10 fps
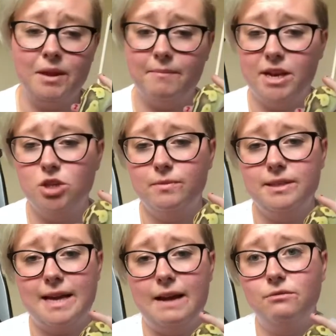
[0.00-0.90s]
and
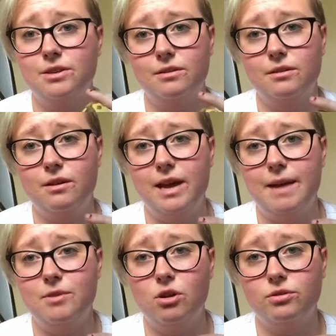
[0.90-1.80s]
Benjamin's out
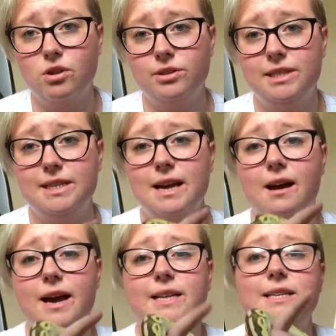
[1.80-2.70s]
and um, not, not in his
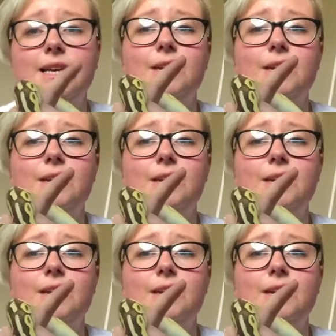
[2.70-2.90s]
hide,